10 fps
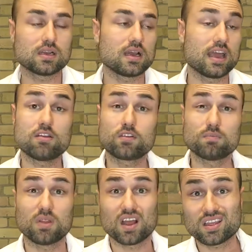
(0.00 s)
uh, head over
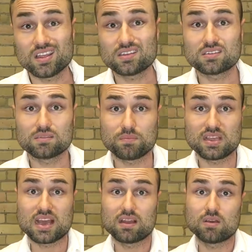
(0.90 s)
to BlockGeeks,
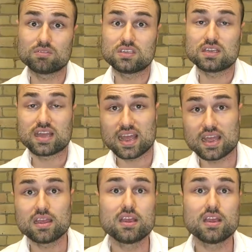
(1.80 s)
B L O C K